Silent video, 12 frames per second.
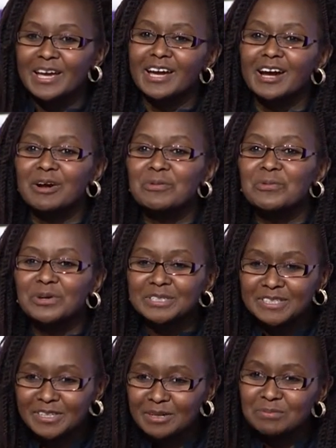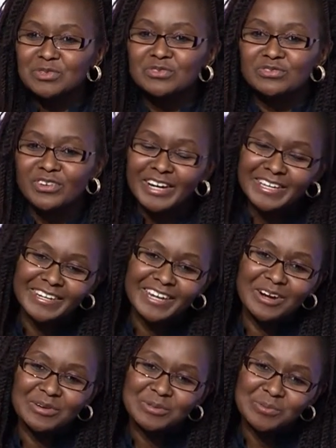Uh, we wanted them to find
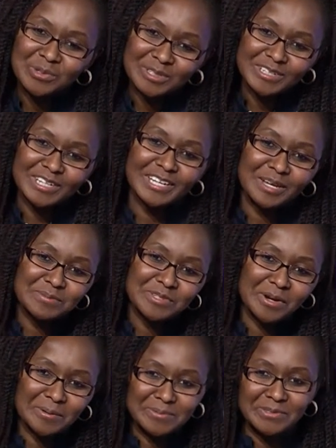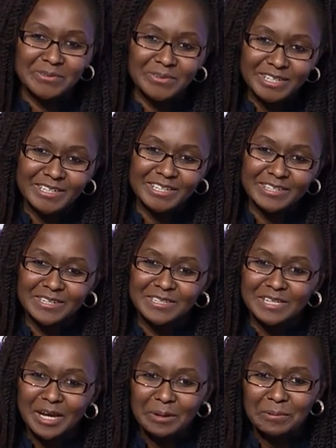out what really absorbs urine in the
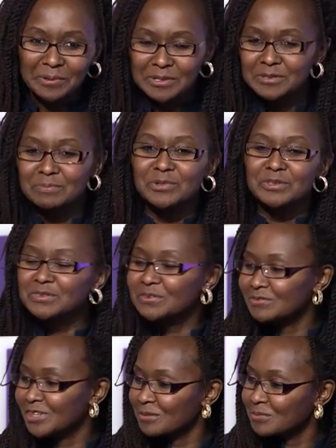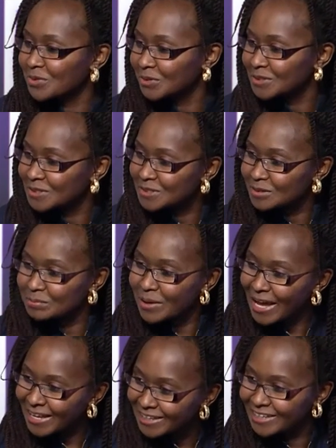diapers. Most of them thought it's the
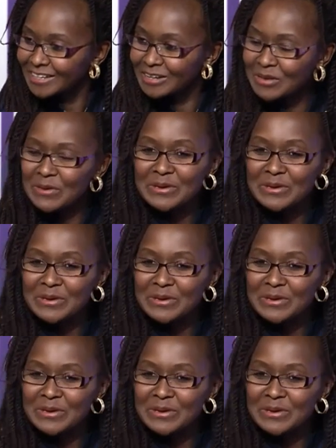padding.